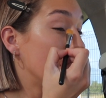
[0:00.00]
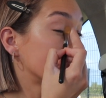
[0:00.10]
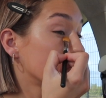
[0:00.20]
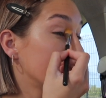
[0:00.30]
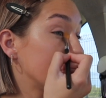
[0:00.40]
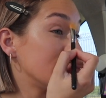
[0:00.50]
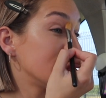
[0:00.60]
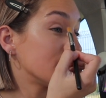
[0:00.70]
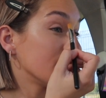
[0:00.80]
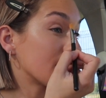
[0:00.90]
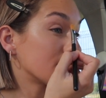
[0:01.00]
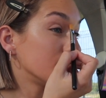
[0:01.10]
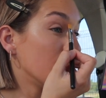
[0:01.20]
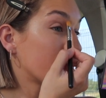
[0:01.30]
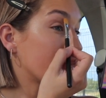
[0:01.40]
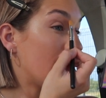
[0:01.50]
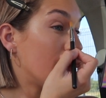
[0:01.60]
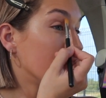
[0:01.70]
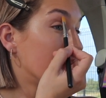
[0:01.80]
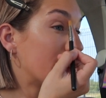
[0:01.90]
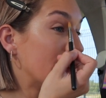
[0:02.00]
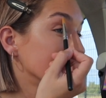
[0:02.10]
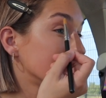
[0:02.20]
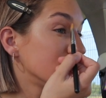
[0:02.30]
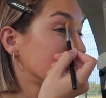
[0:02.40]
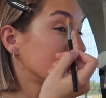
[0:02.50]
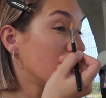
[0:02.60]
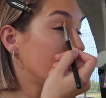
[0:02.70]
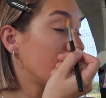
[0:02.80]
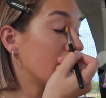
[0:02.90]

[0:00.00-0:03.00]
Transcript: it's gonna be easier to like smoke it out with the browns and stuff.